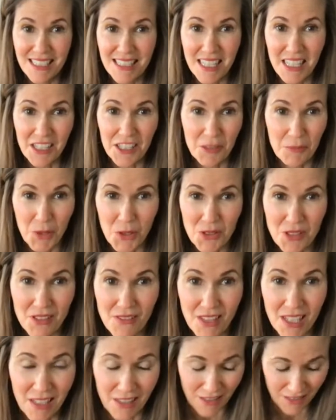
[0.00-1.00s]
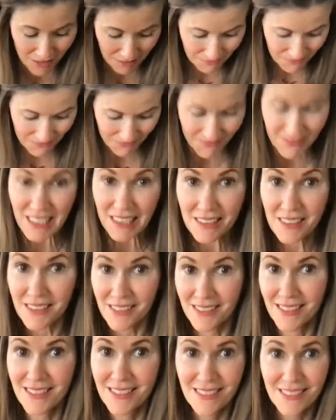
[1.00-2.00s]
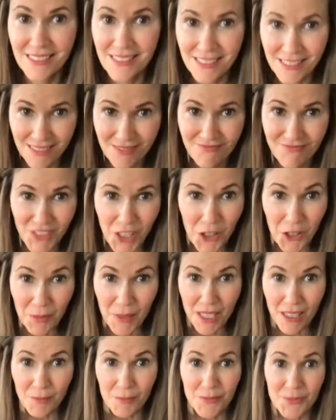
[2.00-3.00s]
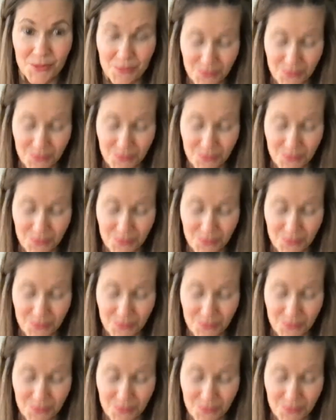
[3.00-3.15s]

is here most of the year, hook me up.